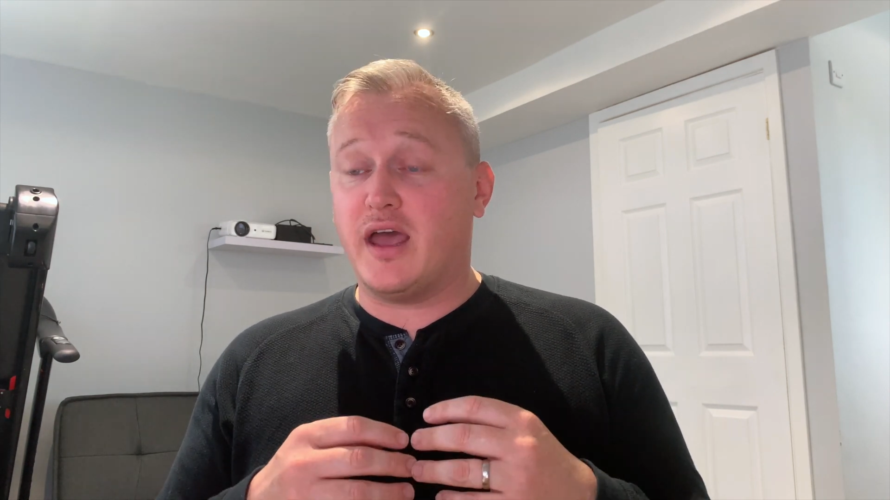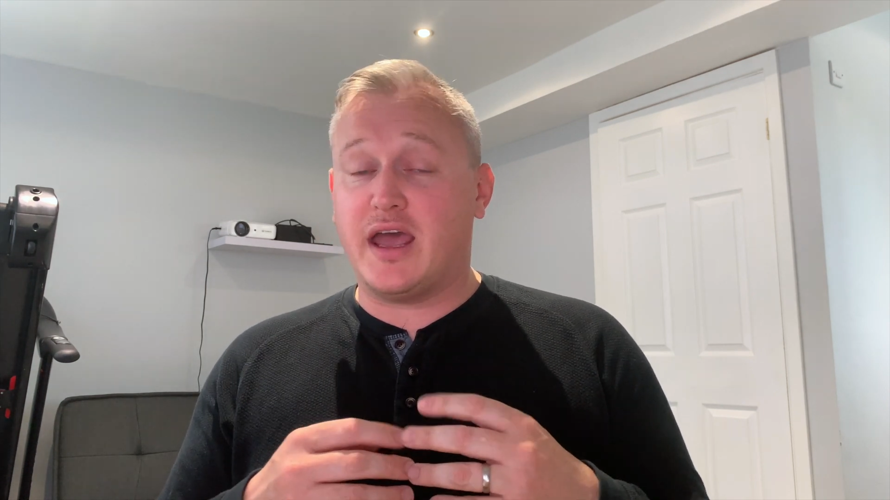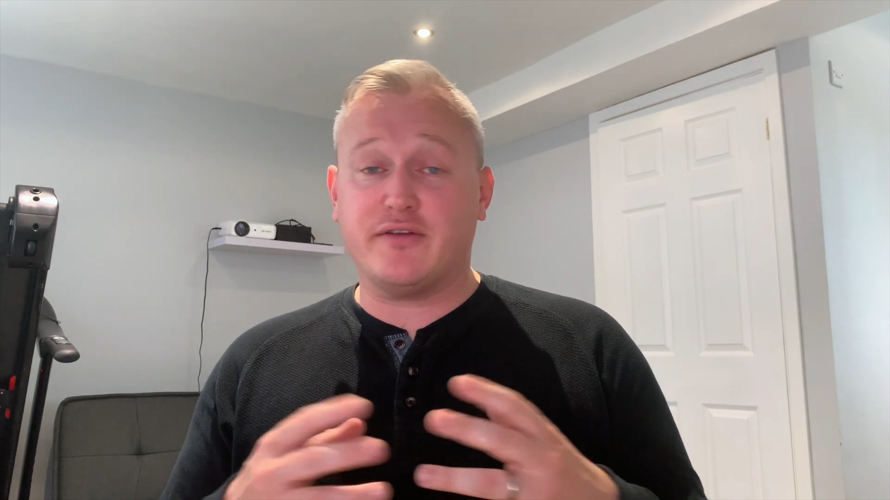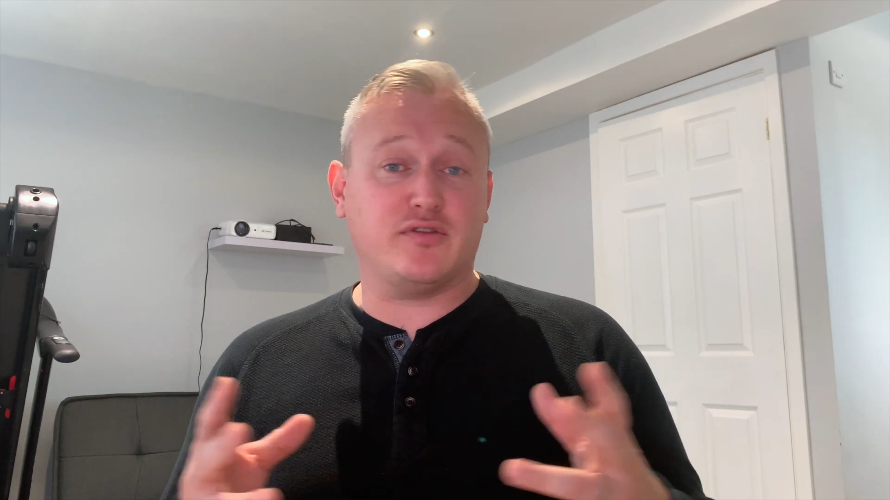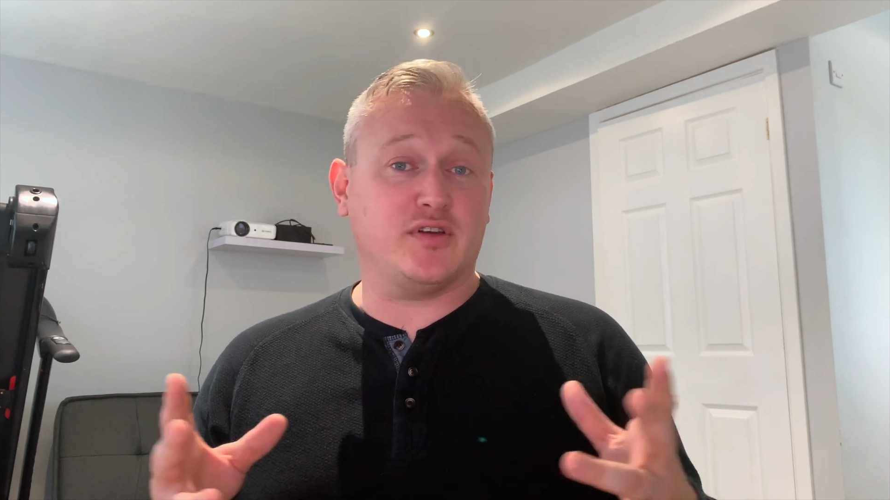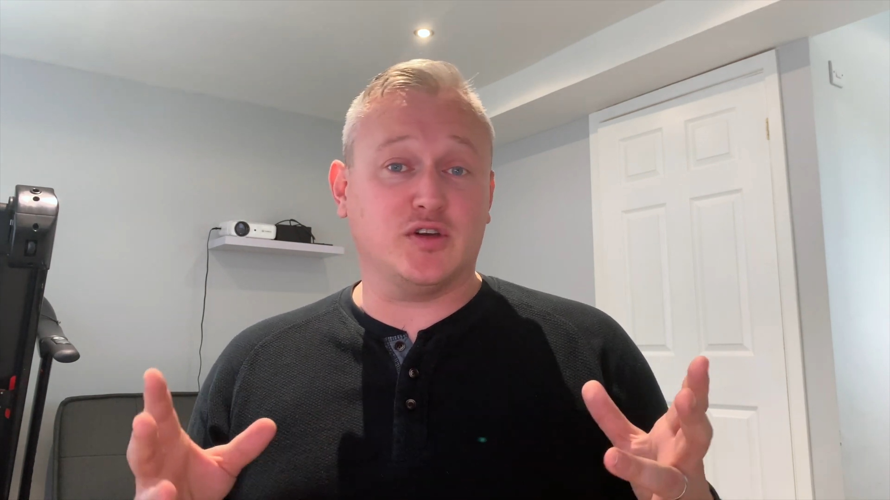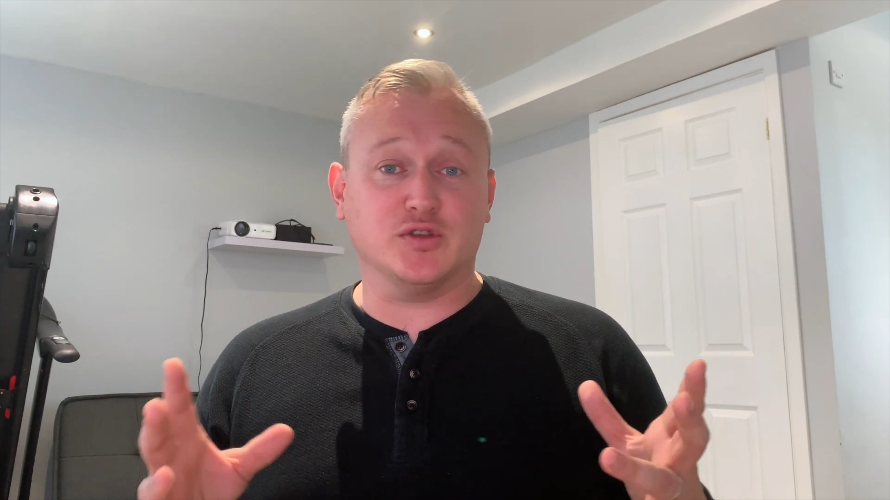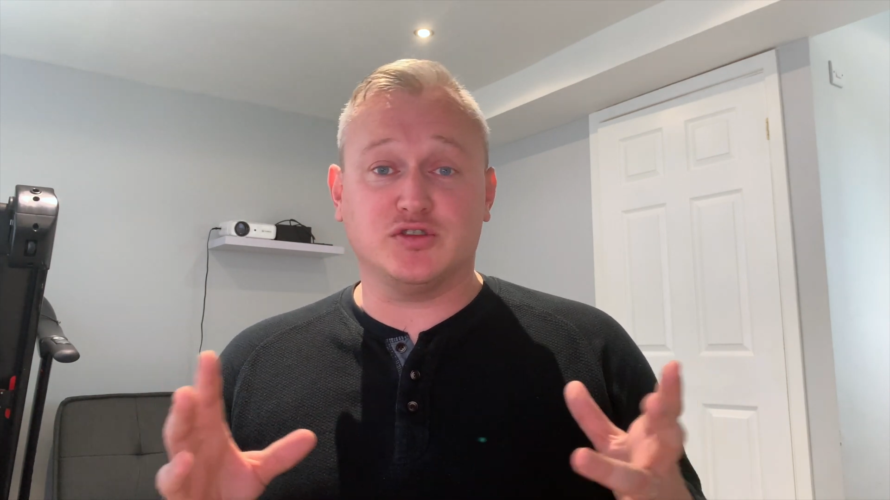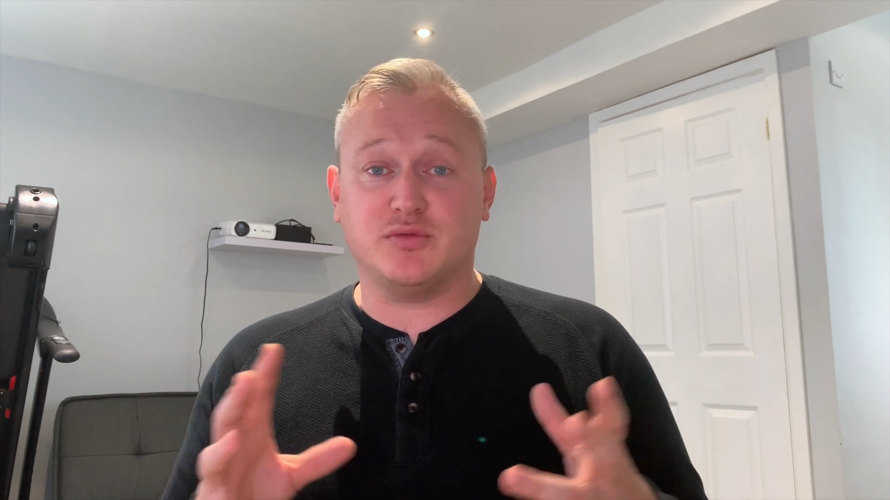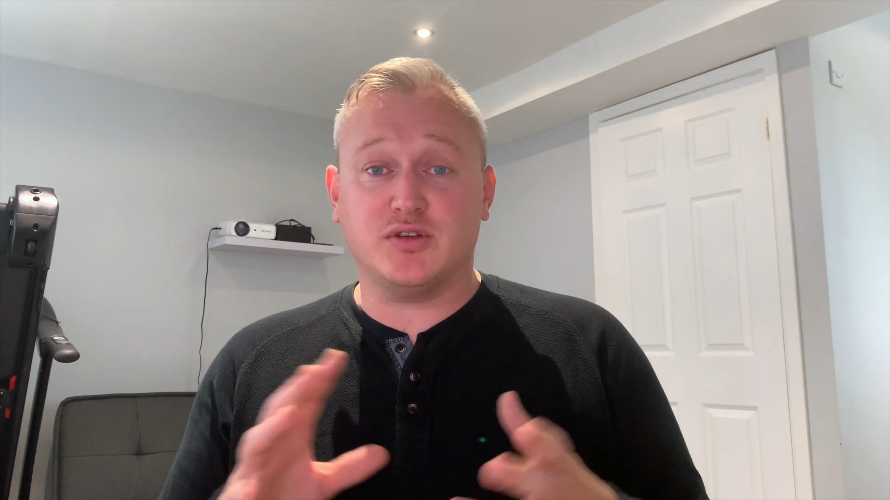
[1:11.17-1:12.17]
everything
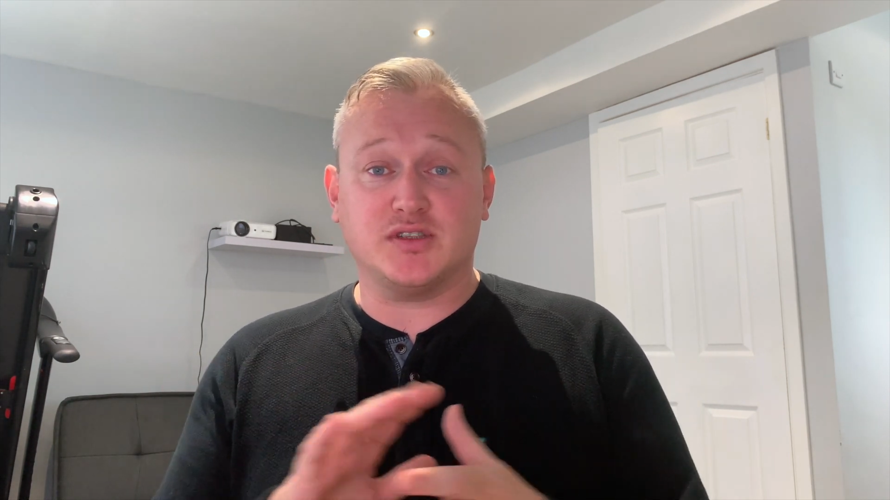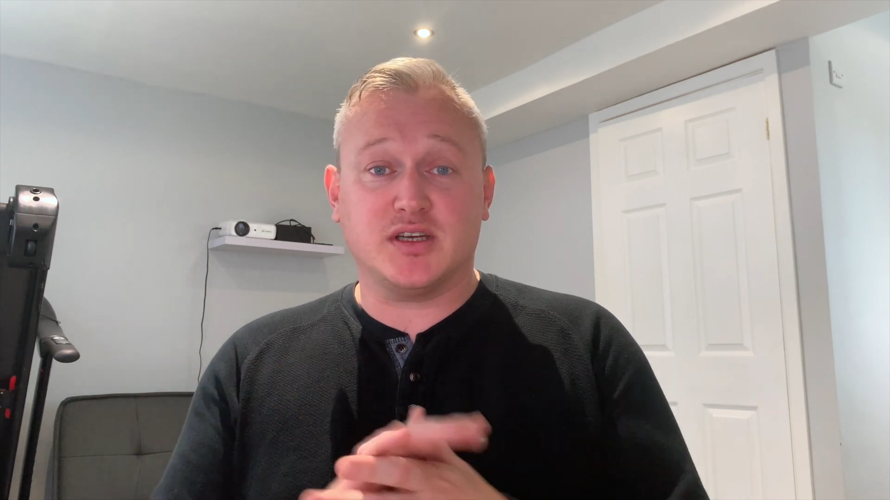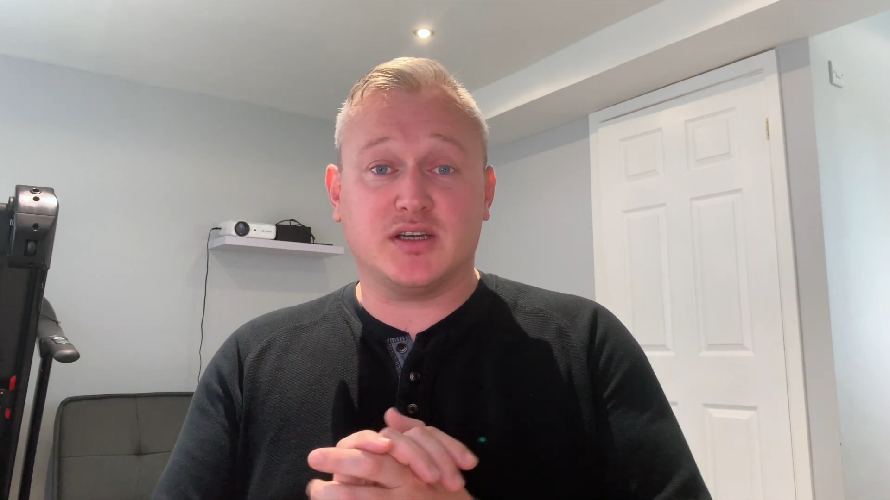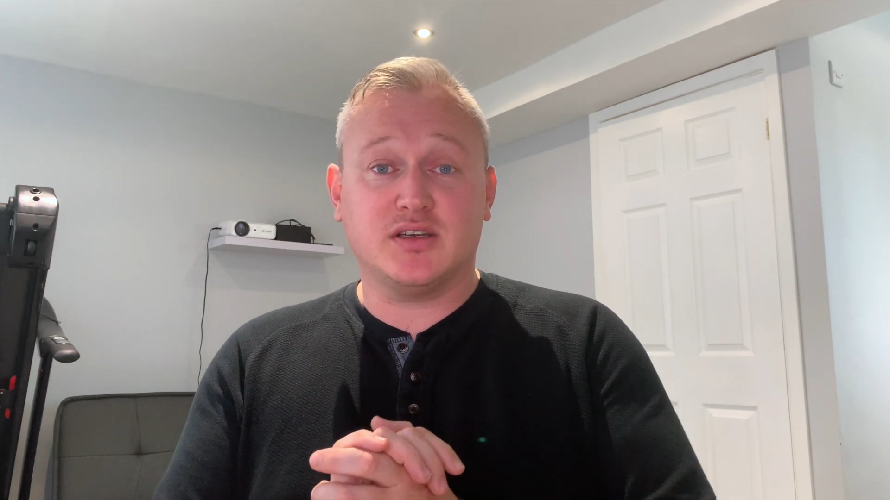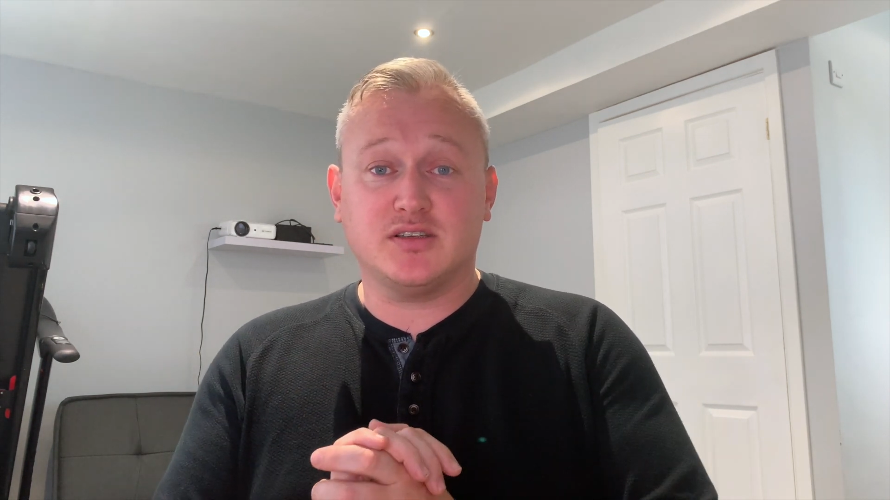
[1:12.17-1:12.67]
country music.